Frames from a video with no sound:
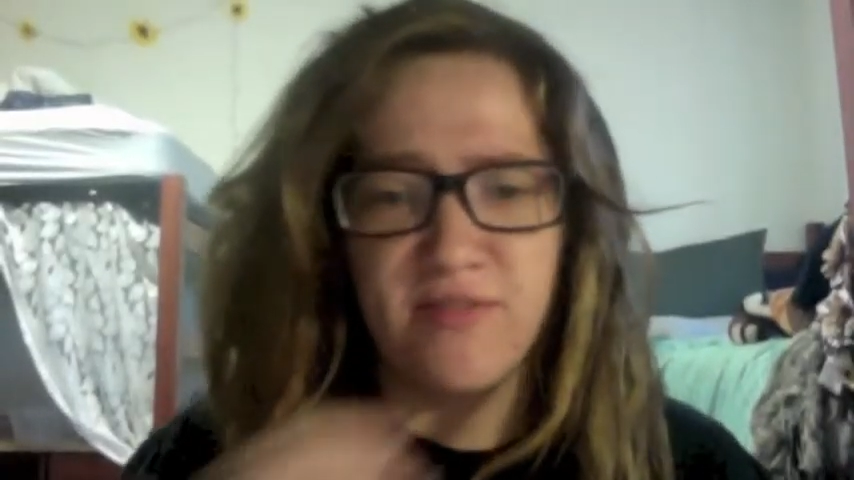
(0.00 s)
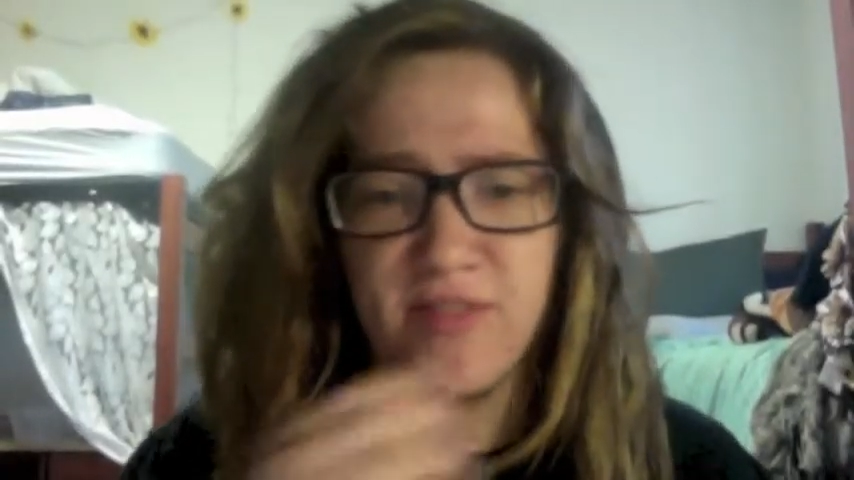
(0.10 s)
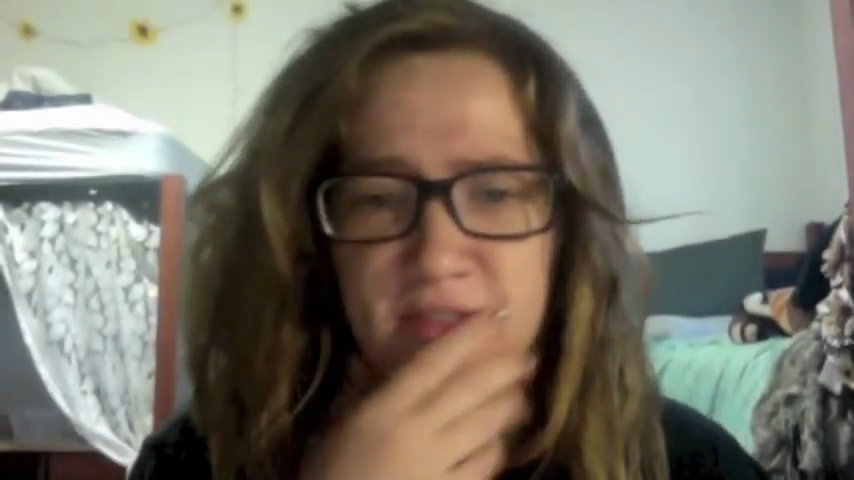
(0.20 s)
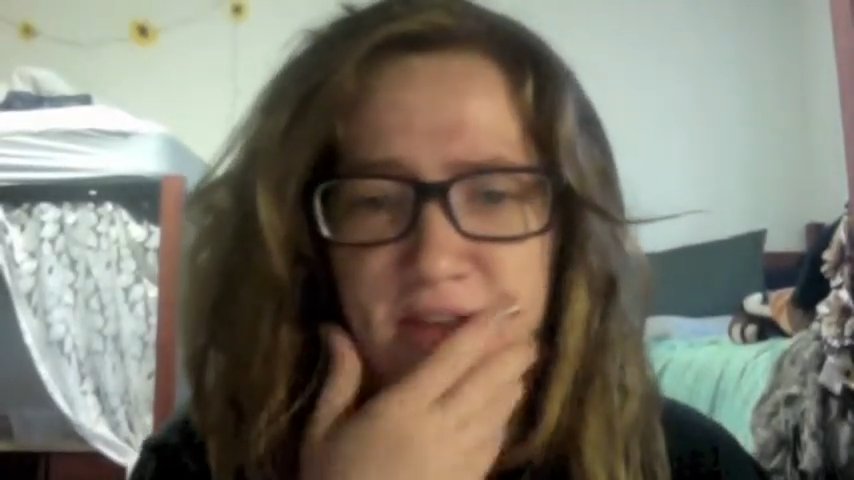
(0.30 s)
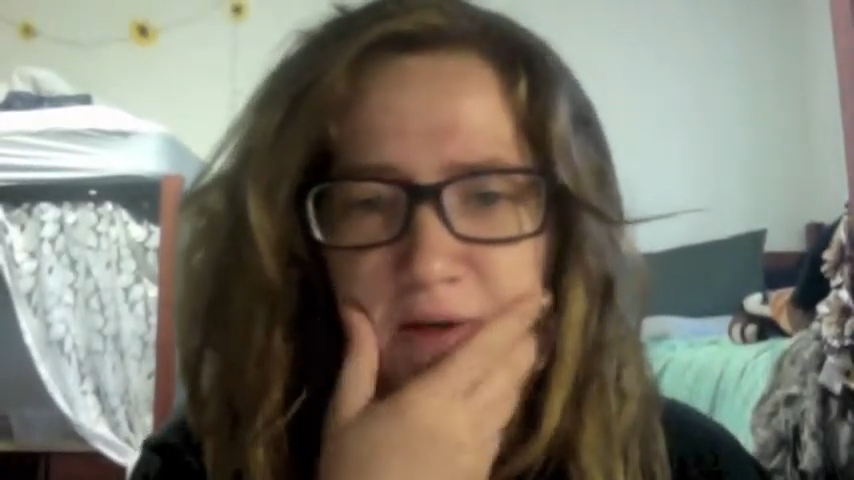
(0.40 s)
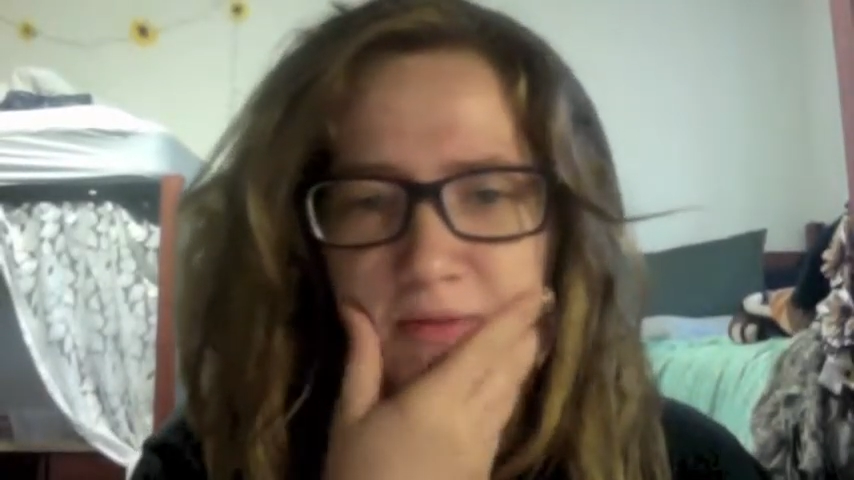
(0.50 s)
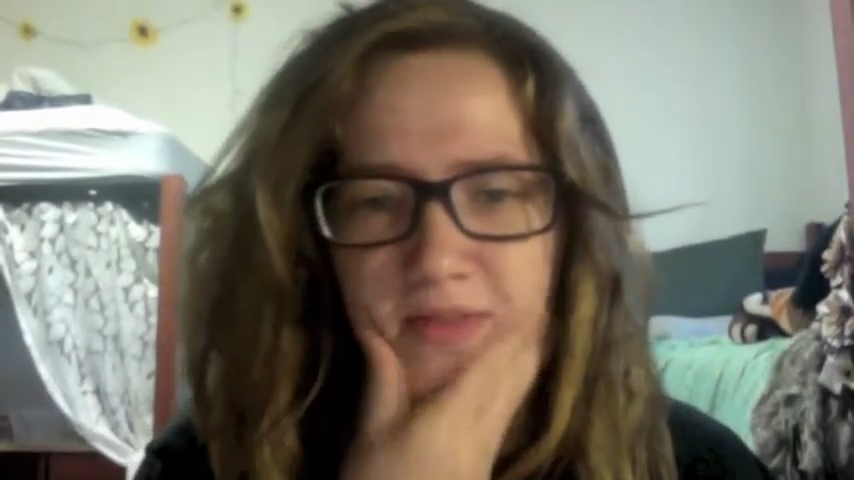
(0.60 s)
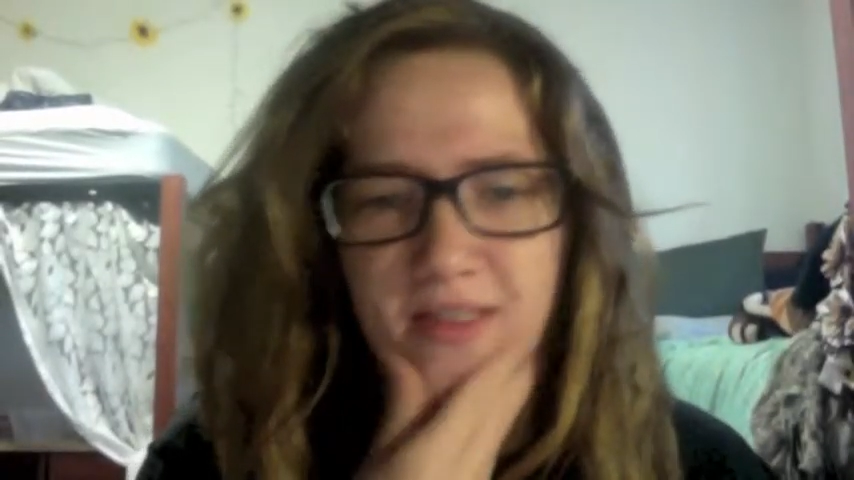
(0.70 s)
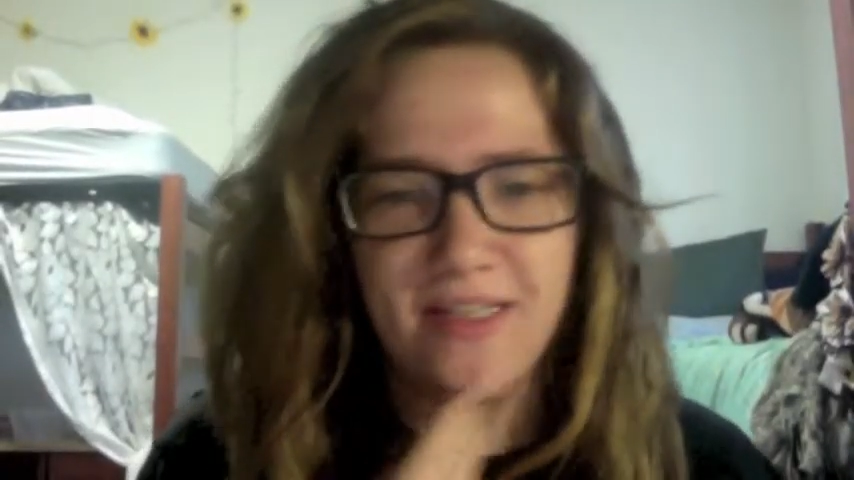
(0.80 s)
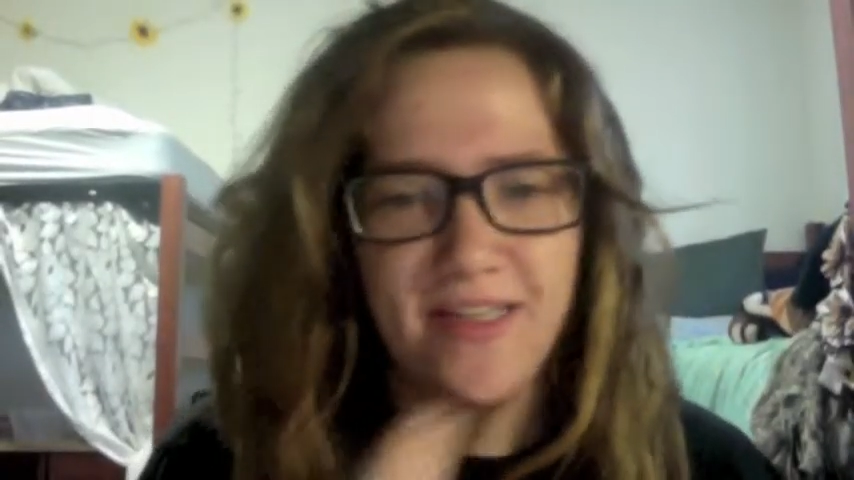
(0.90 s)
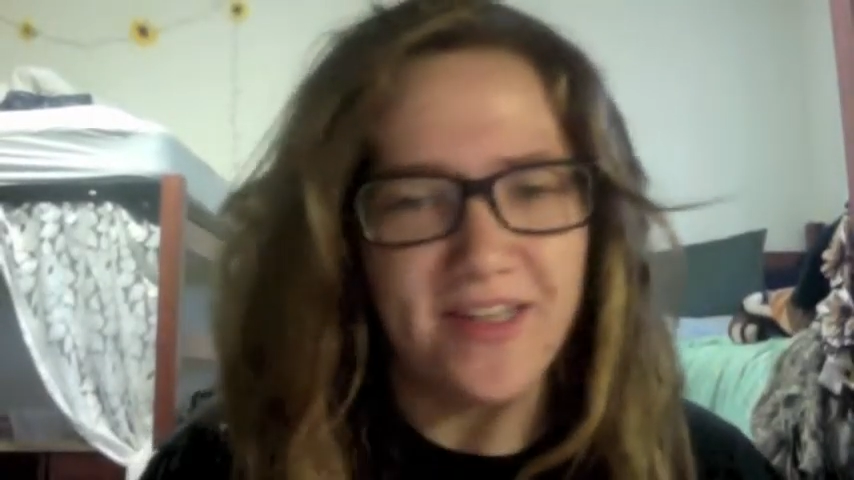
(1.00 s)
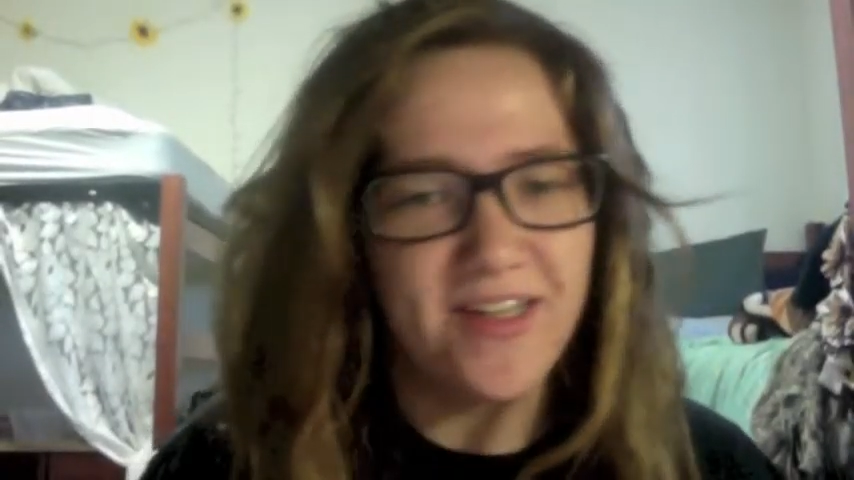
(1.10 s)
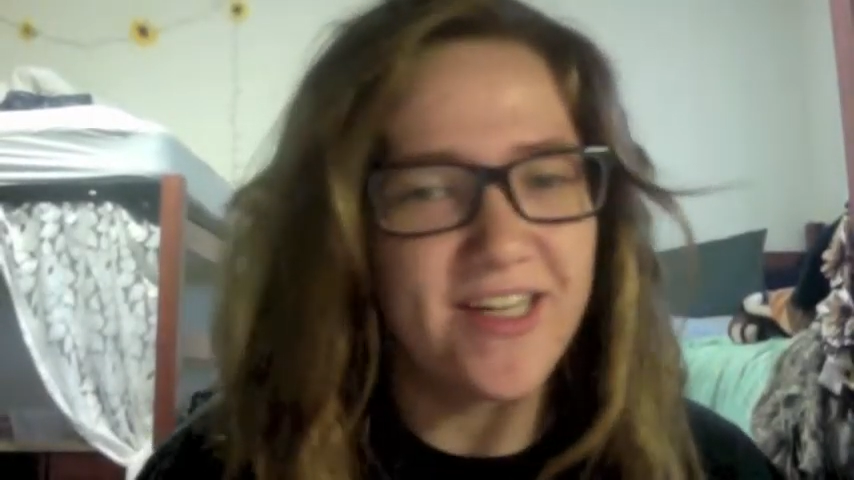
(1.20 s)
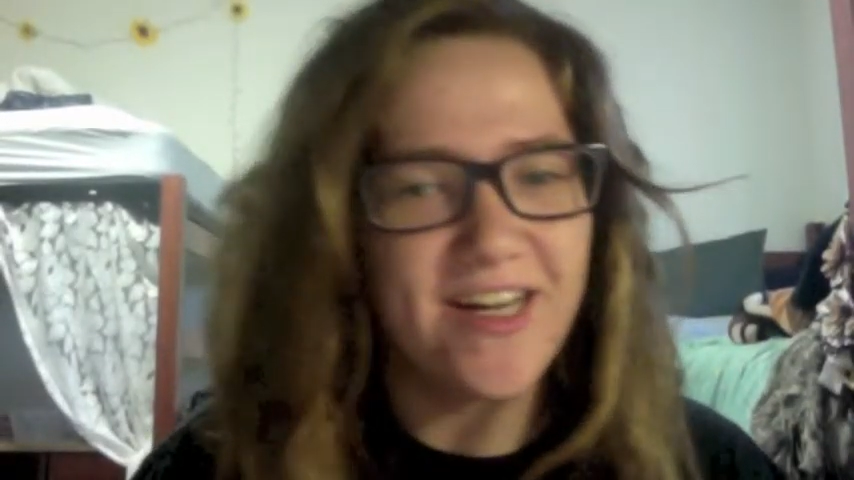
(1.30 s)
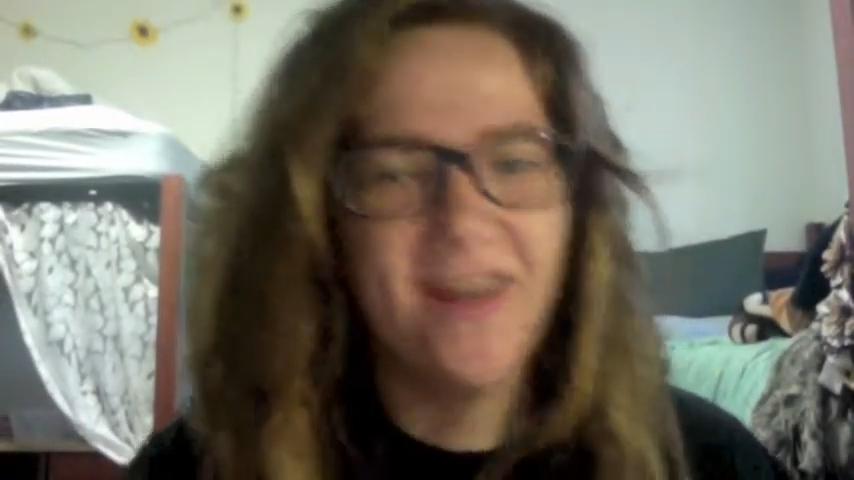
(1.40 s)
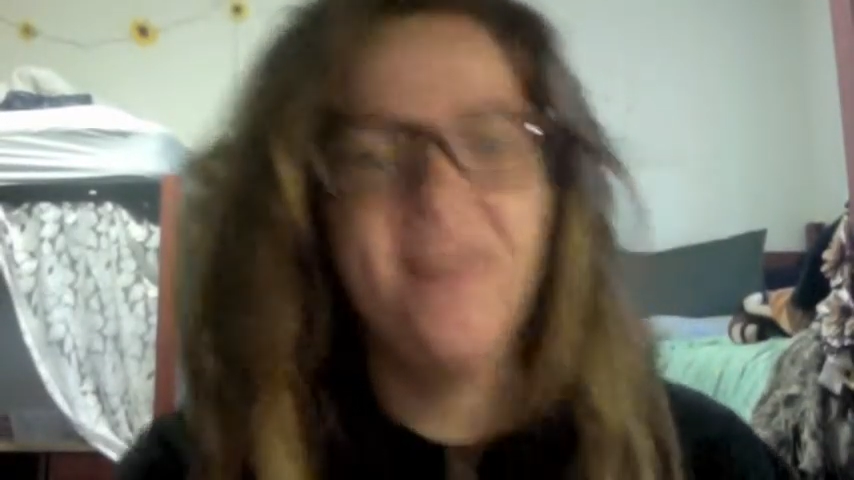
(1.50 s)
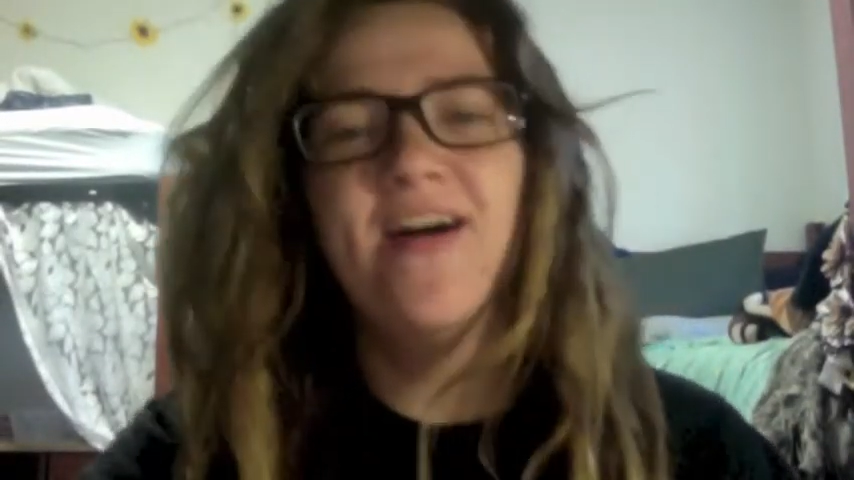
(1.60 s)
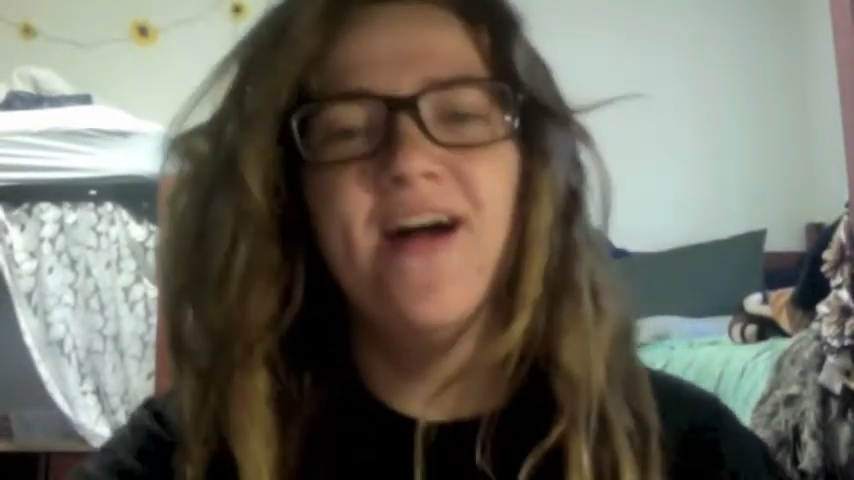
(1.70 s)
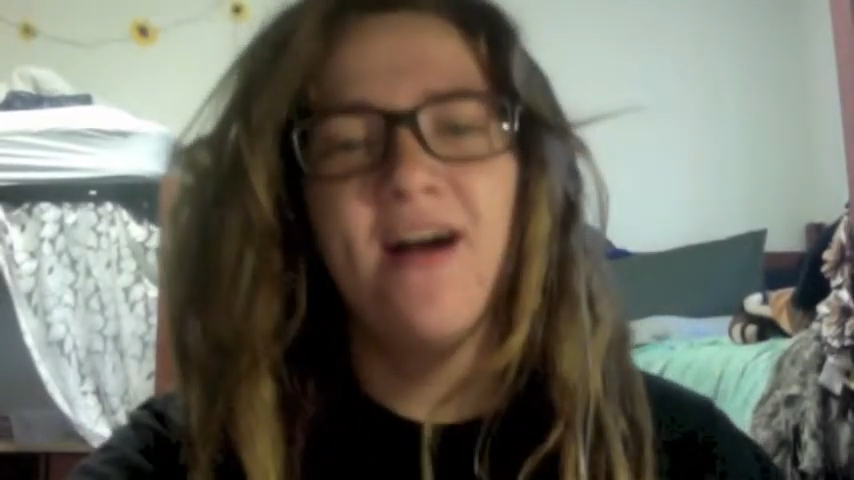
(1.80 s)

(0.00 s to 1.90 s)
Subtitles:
If you don't, then here you go.